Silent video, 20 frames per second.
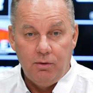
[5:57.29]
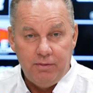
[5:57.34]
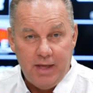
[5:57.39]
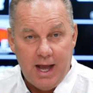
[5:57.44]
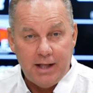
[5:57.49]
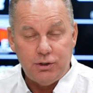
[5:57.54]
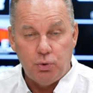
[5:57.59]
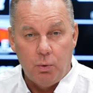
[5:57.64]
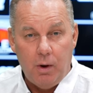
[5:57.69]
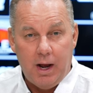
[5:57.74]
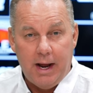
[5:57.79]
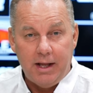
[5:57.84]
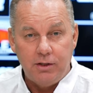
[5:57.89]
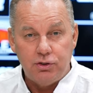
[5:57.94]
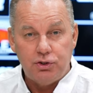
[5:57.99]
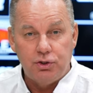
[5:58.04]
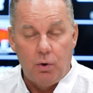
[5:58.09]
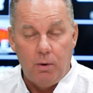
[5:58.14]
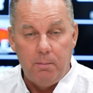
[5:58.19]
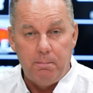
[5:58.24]
That's why
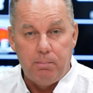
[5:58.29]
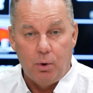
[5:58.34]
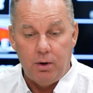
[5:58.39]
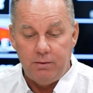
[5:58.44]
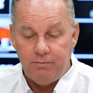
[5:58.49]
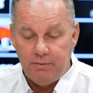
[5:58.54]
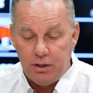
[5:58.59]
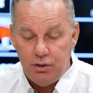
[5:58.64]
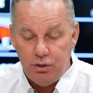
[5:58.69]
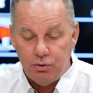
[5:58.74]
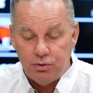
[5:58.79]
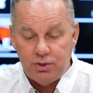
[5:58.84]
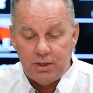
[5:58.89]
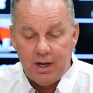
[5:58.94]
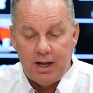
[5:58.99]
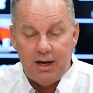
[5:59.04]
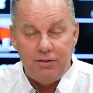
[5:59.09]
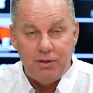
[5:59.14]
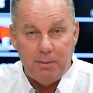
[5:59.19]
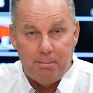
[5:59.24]
it's so important that you
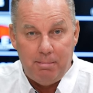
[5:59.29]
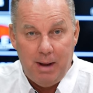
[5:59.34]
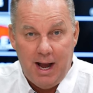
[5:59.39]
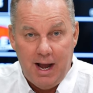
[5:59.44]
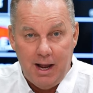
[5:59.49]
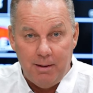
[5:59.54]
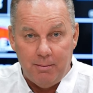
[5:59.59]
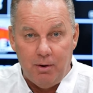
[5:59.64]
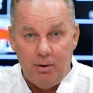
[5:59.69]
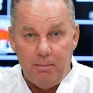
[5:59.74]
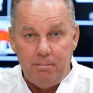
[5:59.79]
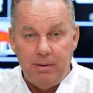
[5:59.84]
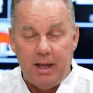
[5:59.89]
study the Bible,